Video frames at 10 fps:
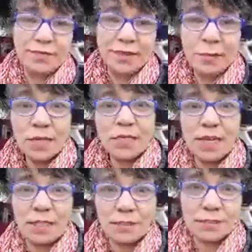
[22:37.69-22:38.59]
Give me a
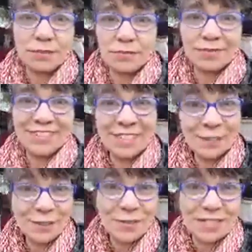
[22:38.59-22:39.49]
title. Share
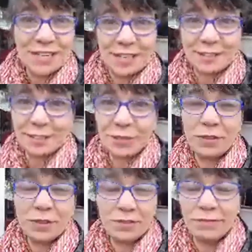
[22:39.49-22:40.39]
with me a title. Share
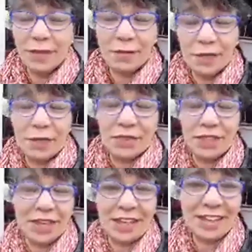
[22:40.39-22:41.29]
with me what you think.